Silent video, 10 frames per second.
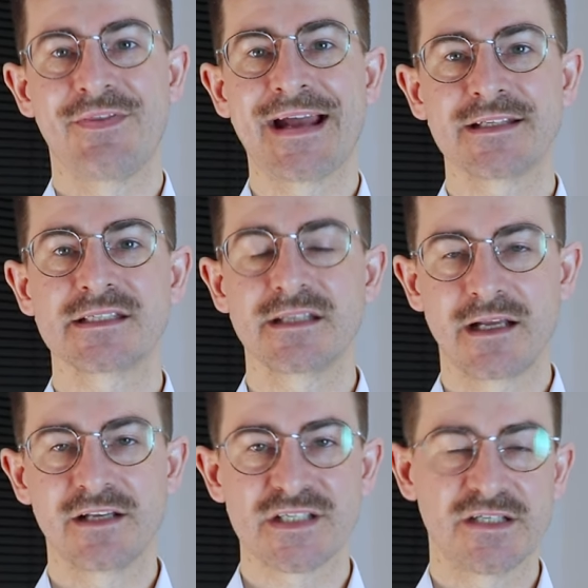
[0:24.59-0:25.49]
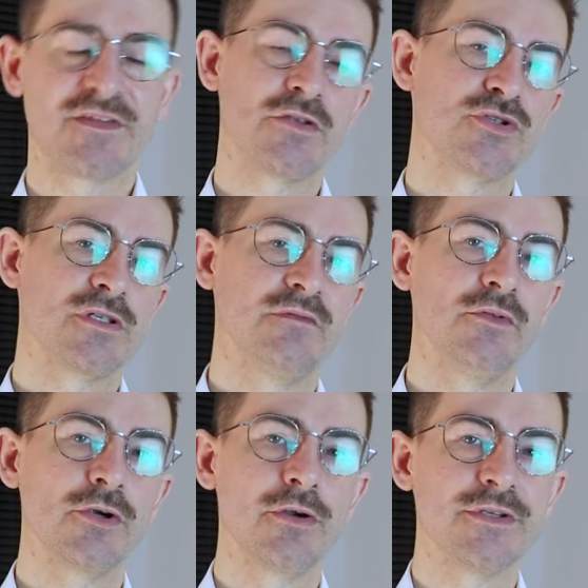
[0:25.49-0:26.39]
That's the kind of stuff that you should have
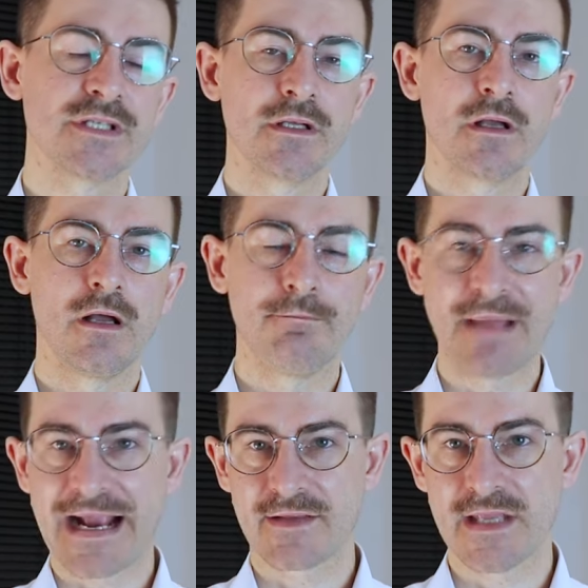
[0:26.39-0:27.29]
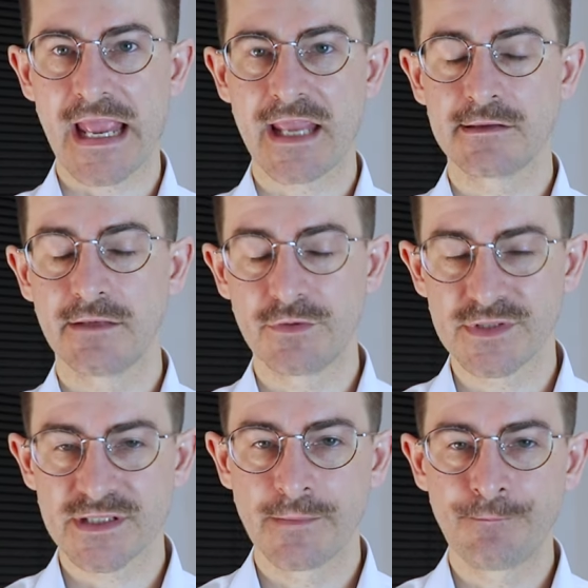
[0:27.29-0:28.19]
learned uh, back in the A
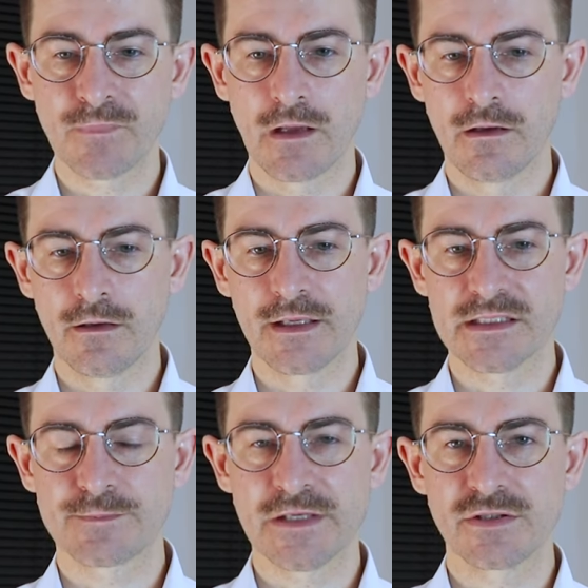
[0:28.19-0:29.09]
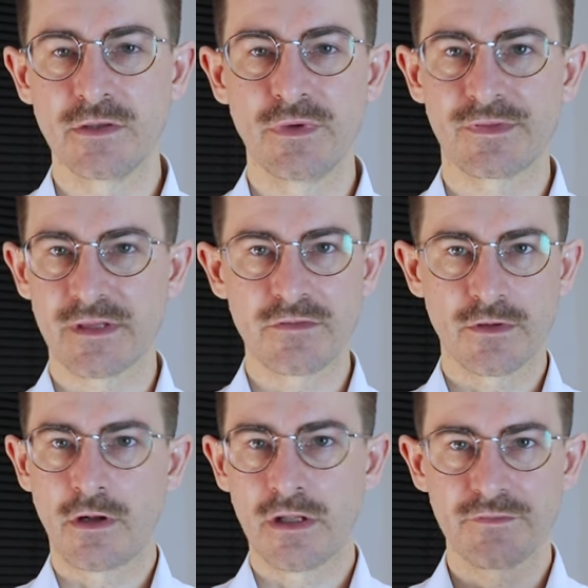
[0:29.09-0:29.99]
levels, uh, especially with even
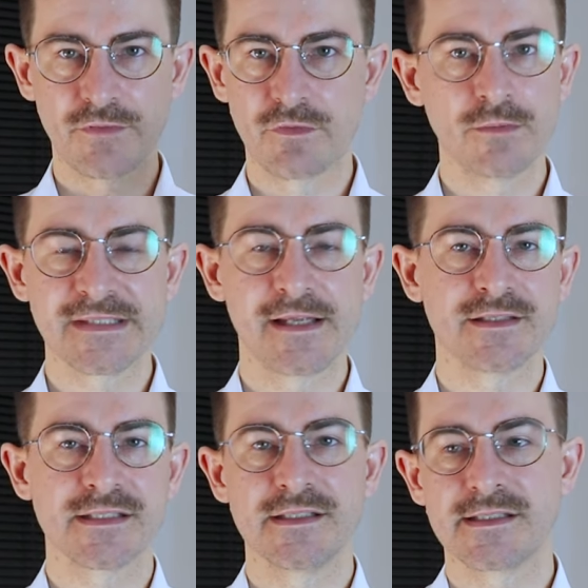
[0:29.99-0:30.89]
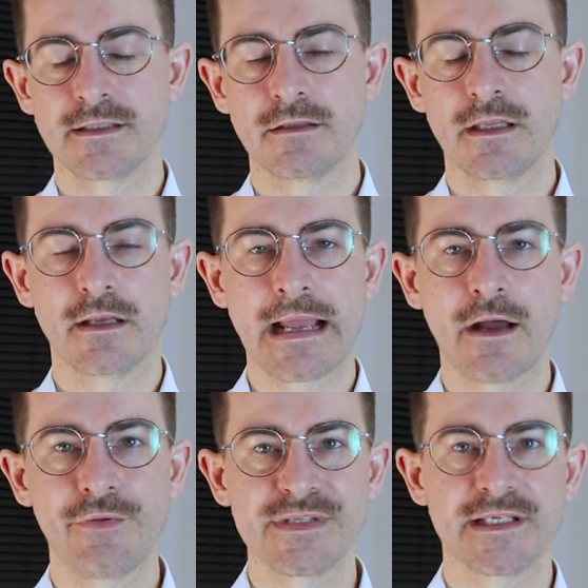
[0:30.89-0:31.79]
all of the verb tenses and
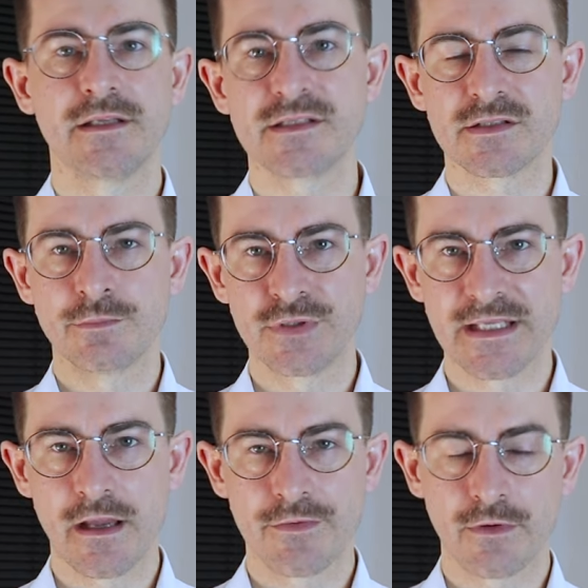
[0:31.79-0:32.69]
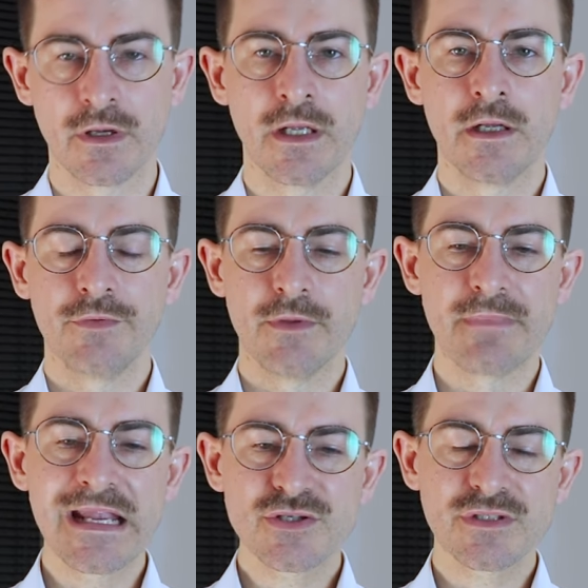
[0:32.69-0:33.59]
how the sentences are put together. The
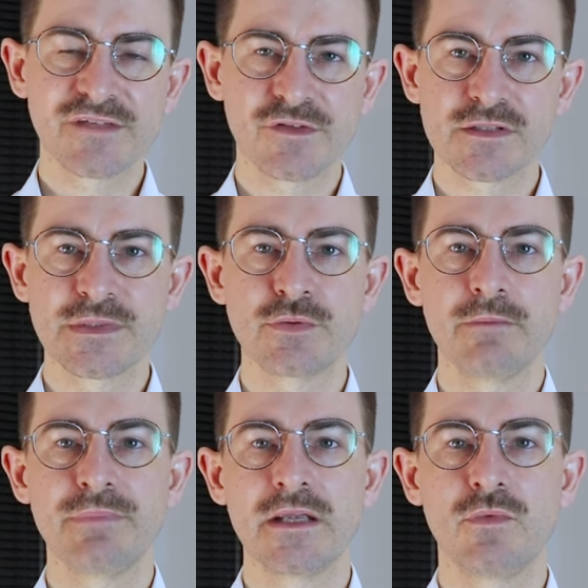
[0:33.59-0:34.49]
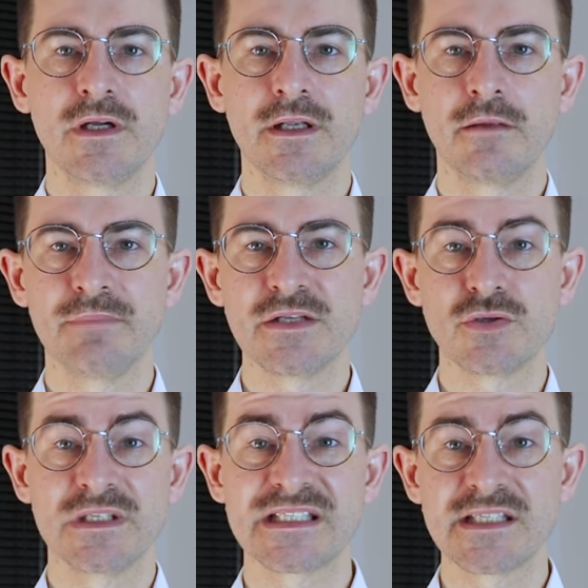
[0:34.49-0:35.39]
major difference between B1 and B2
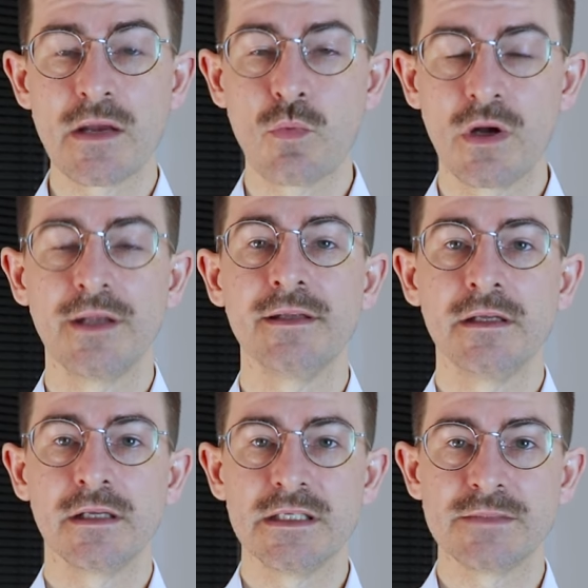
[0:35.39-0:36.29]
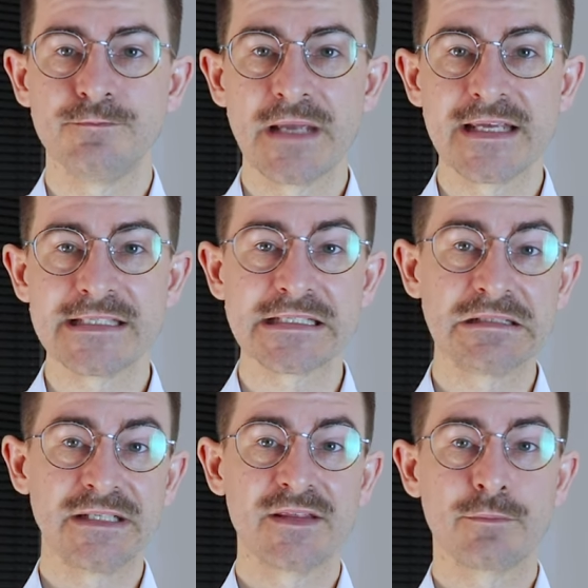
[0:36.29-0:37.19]
and C1 is
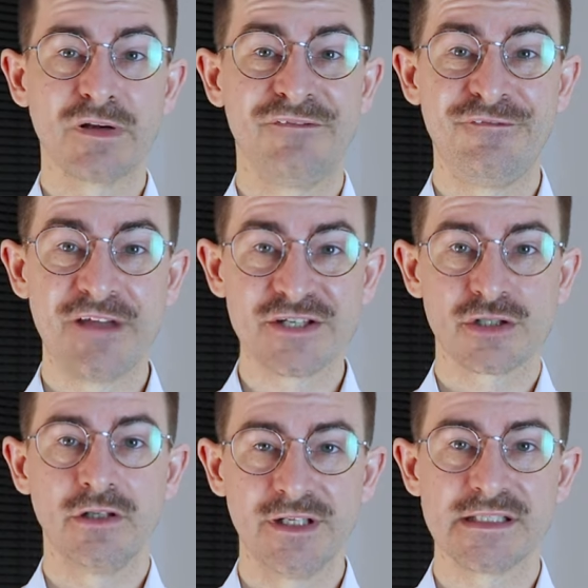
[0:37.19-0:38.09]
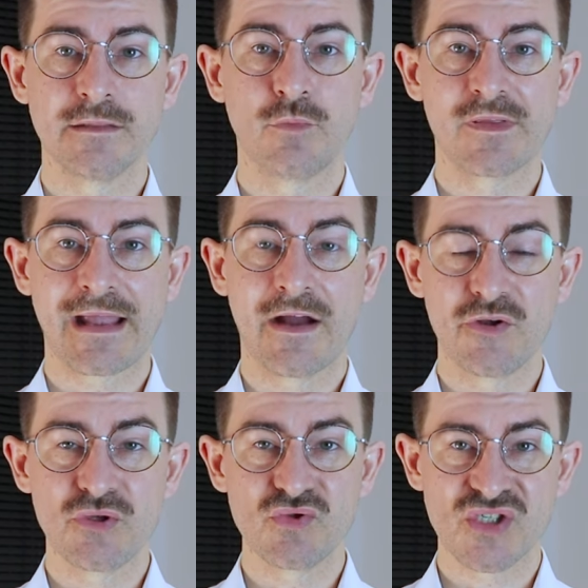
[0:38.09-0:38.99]
basically the professionalism with how
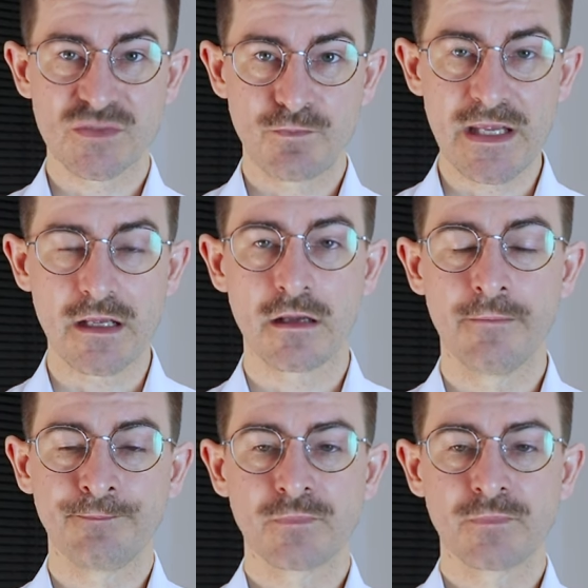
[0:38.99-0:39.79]
you speak.